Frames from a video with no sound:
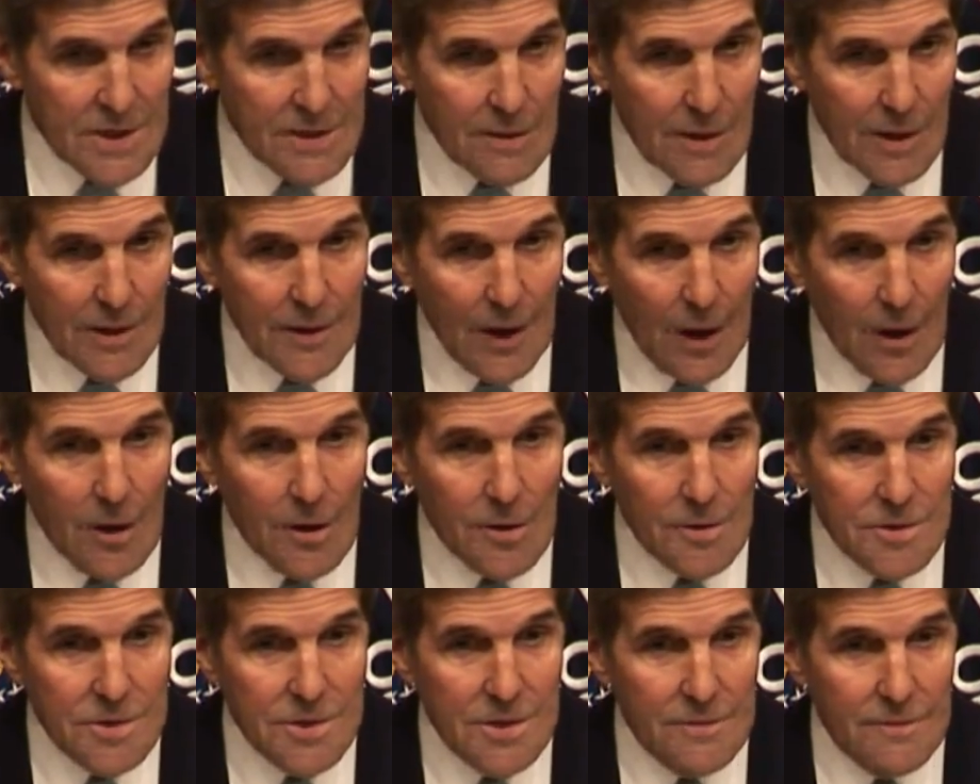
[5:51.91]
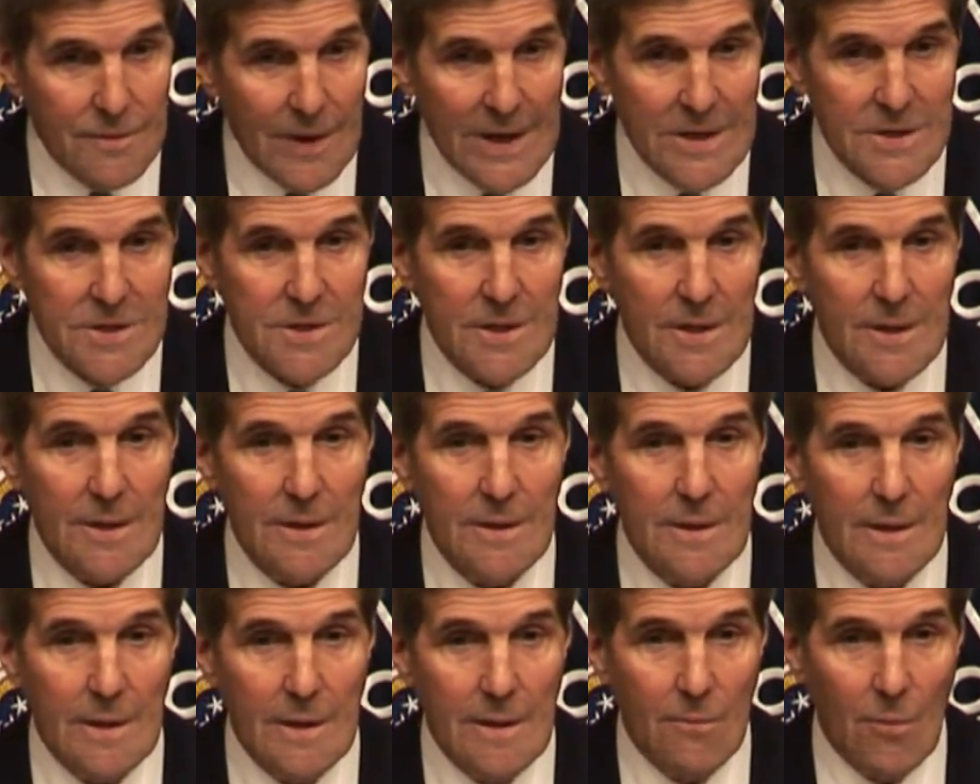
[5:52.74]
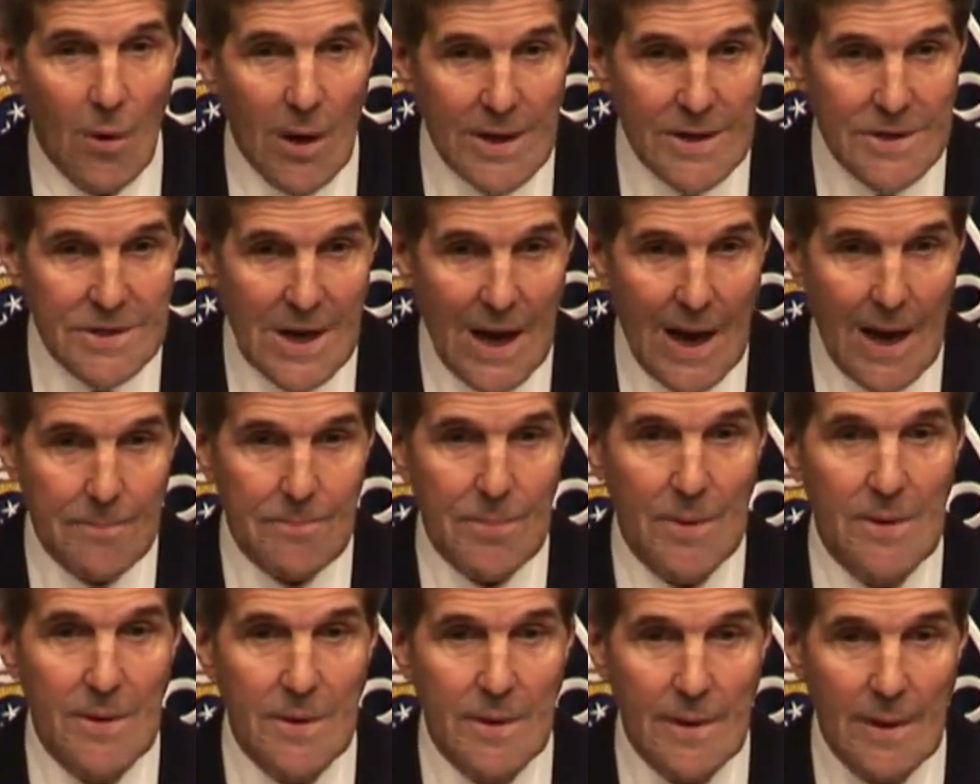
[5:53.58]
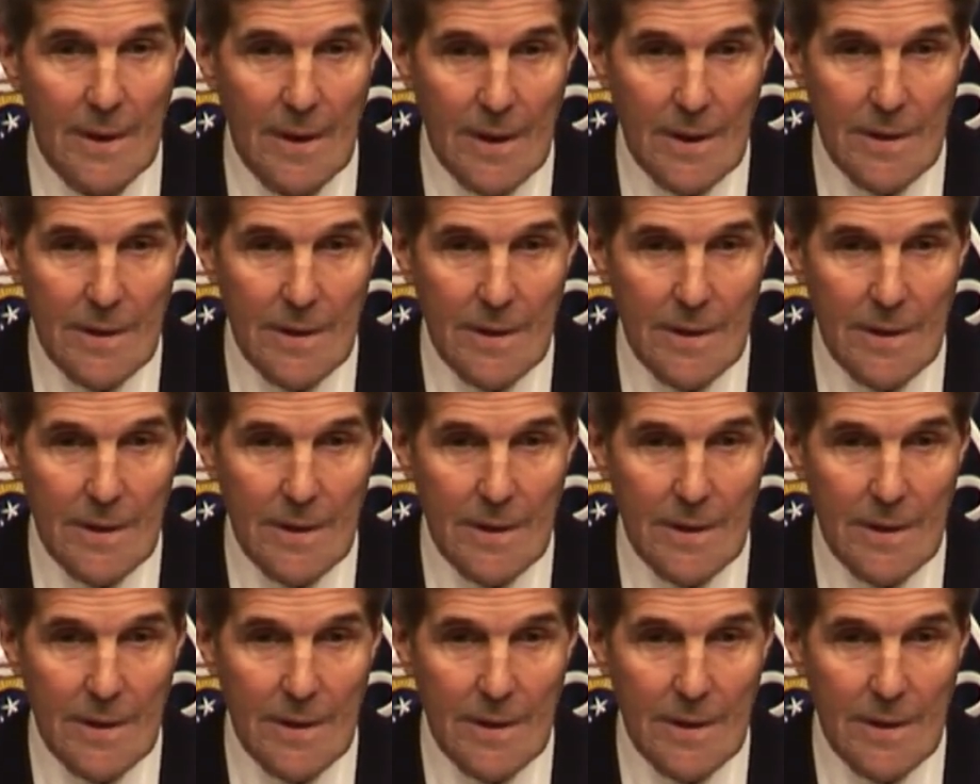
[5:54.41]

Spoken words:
there are those invested in what has happened